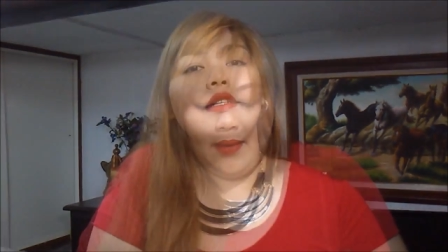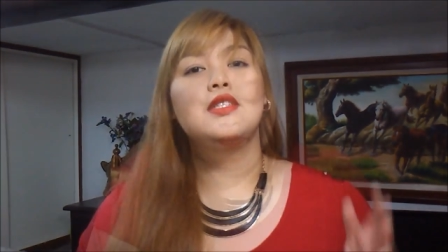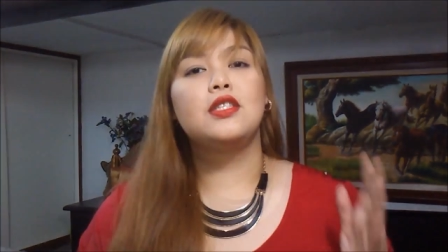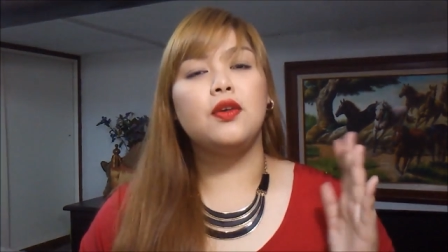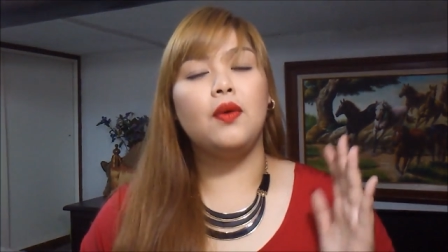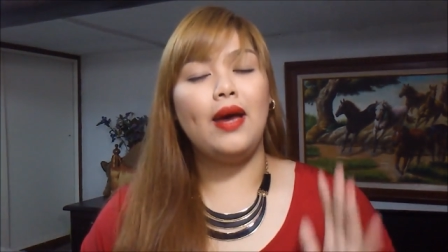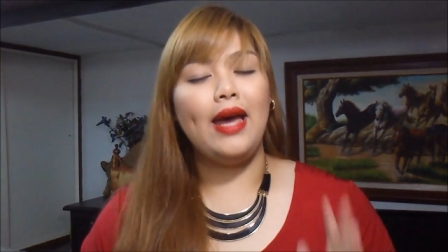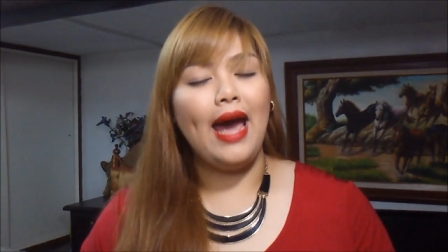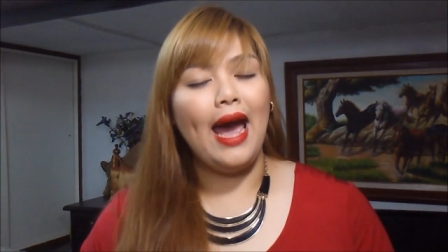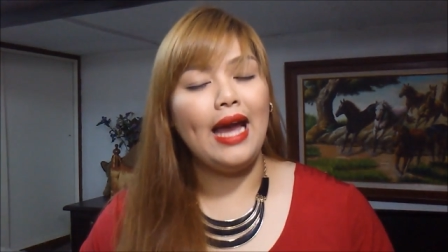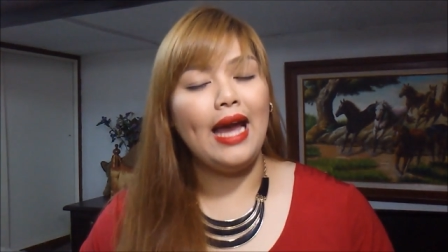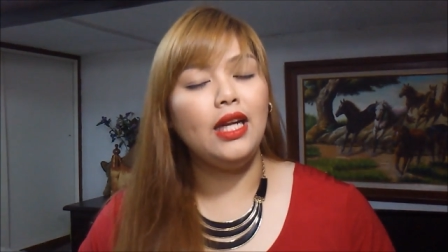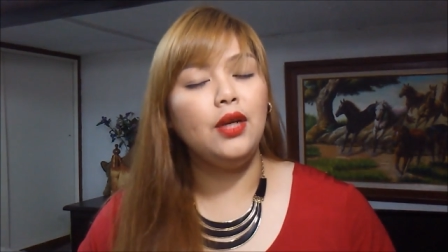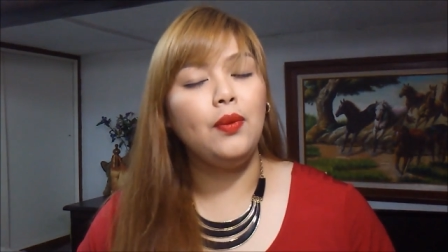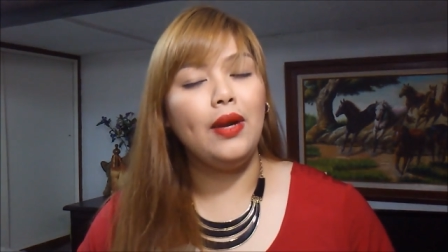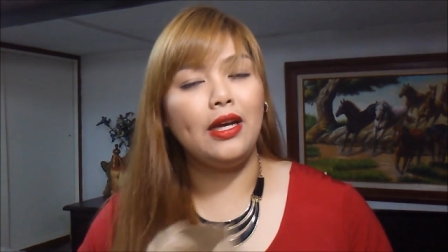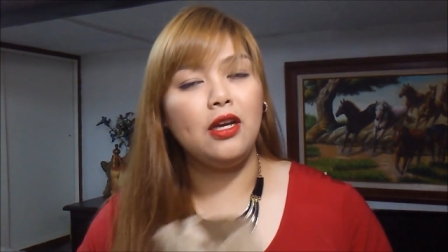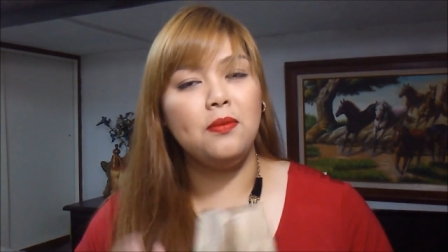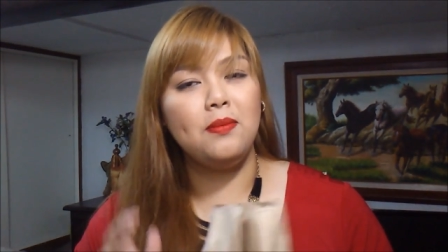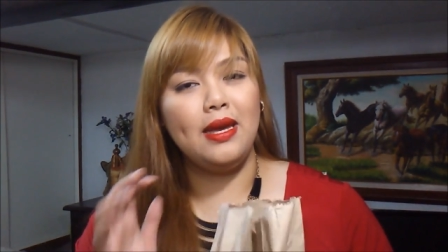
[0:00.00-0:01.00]
So I highly
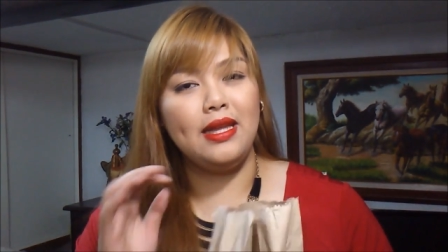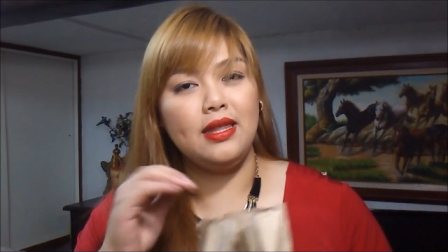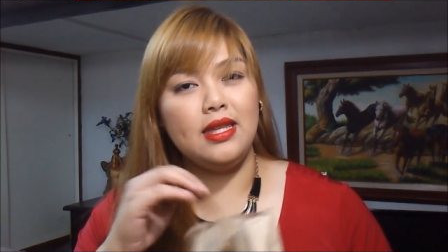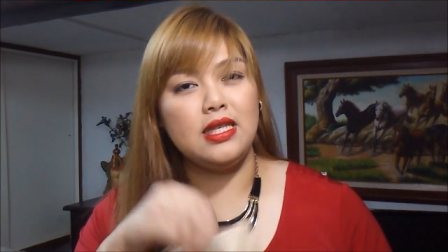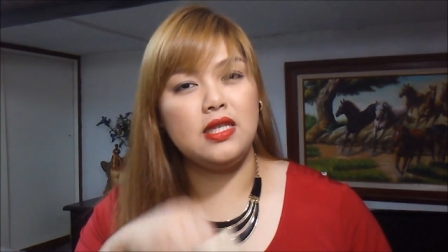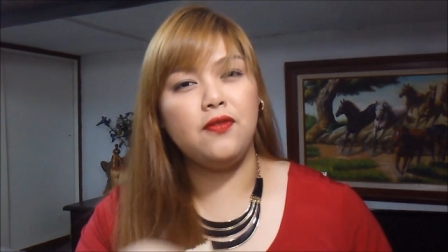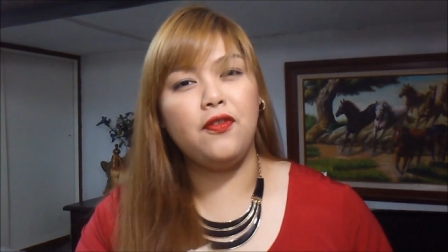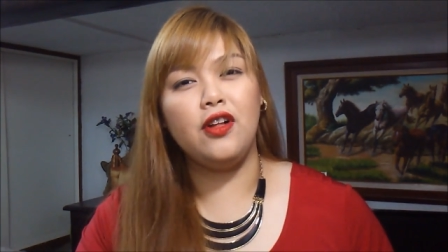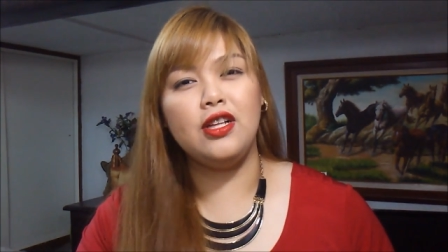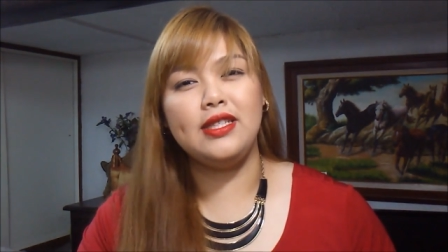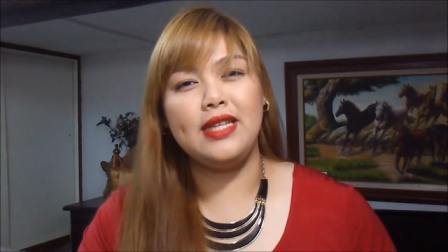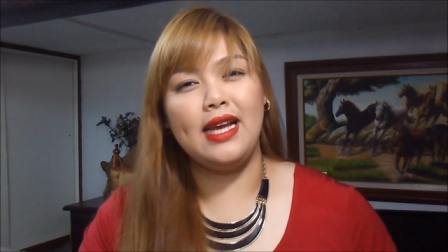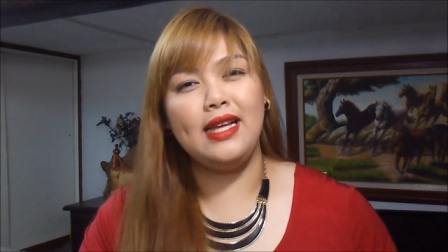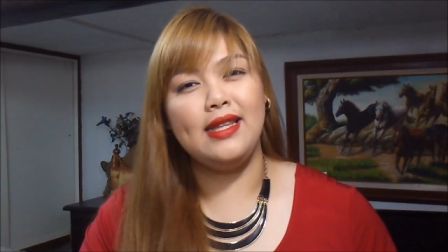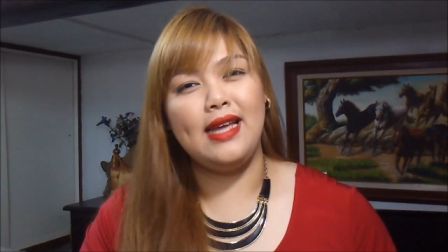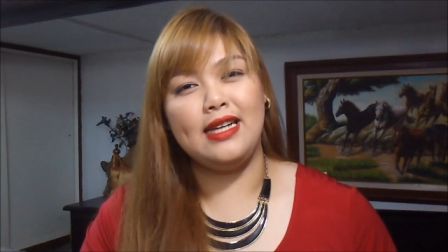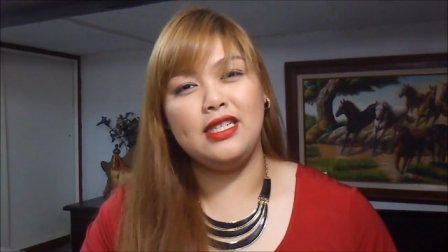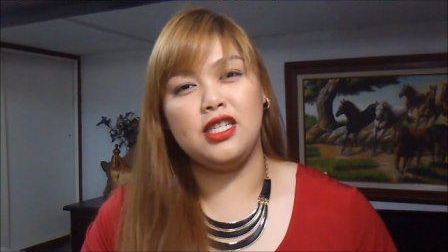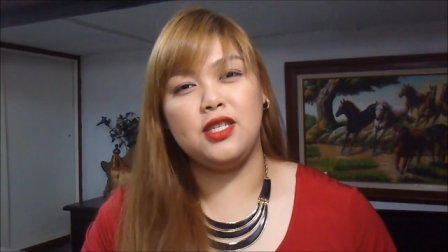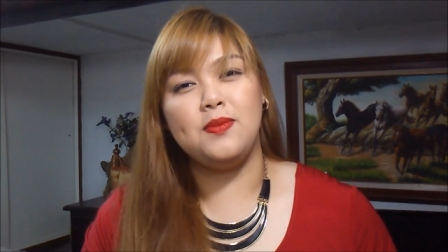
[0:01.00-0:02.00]
recommend these false
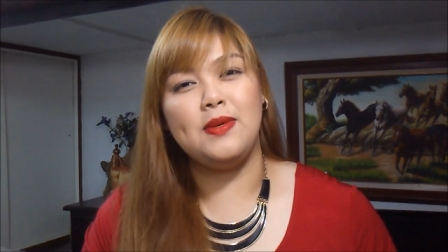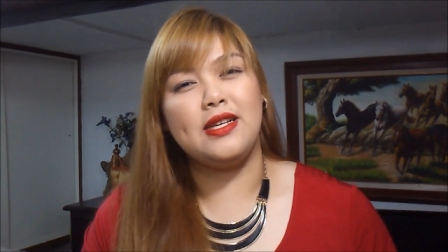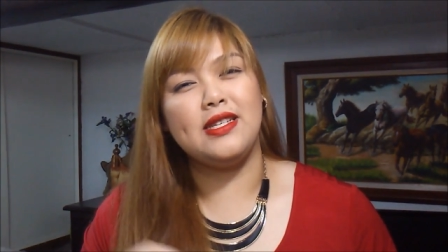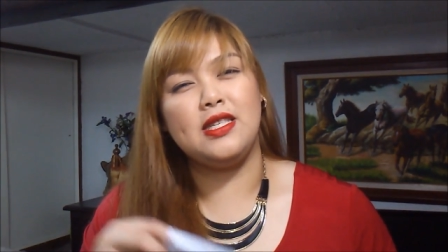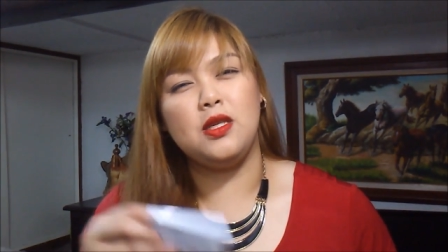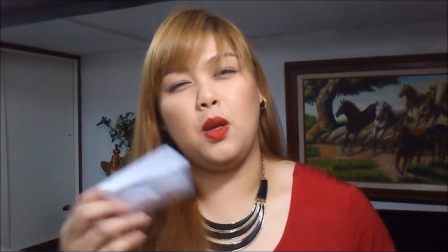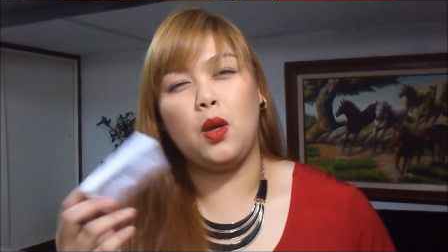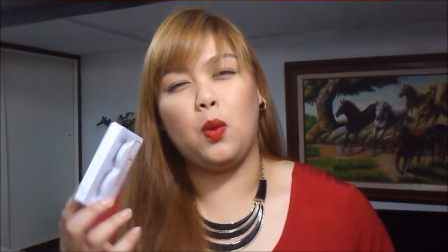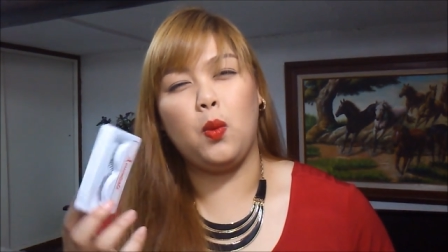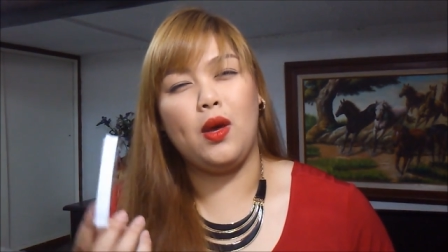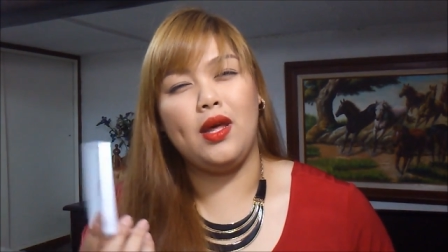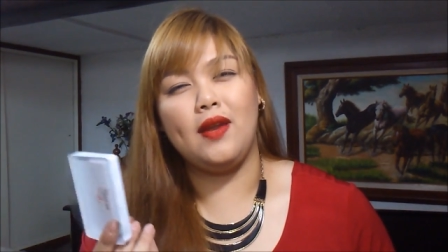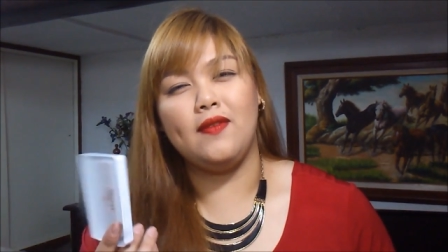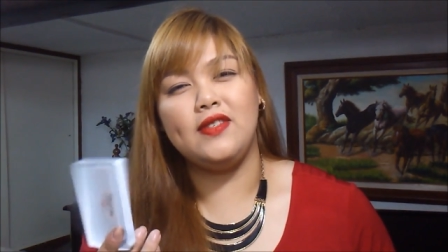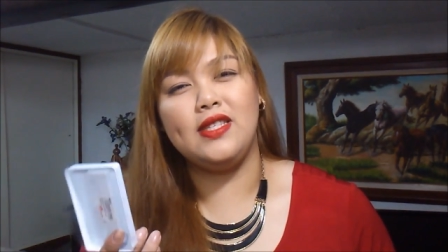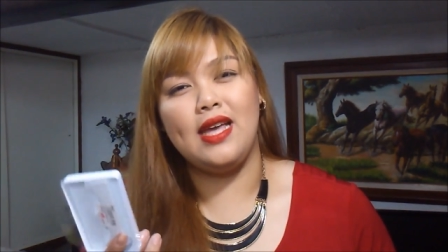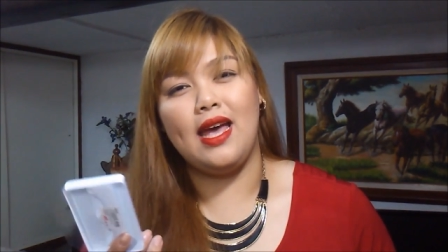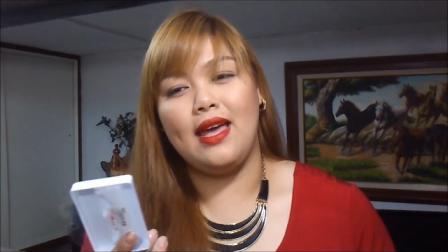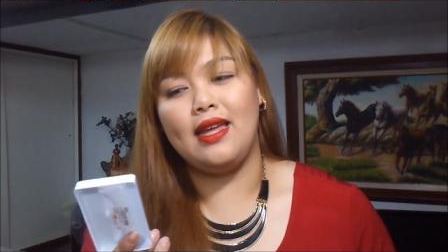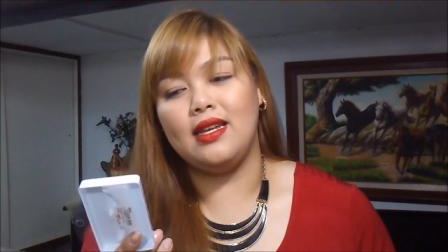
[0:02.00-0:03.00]
eyelashes because like what I've
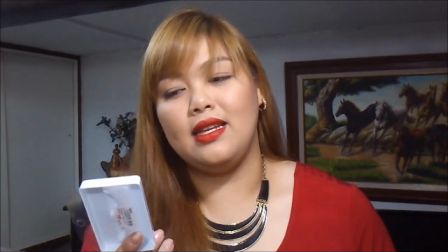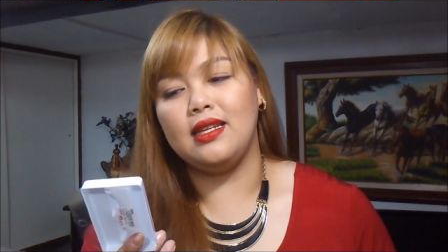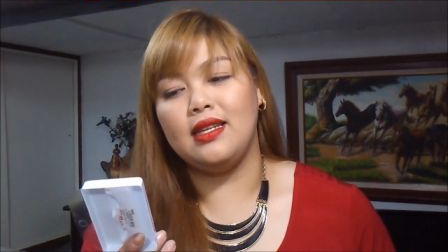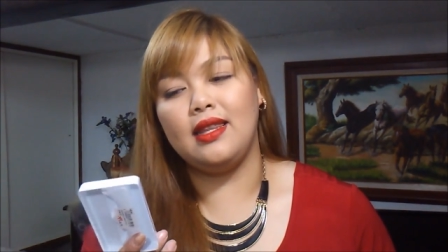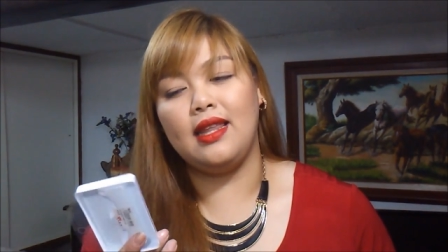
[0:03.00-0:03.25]
said,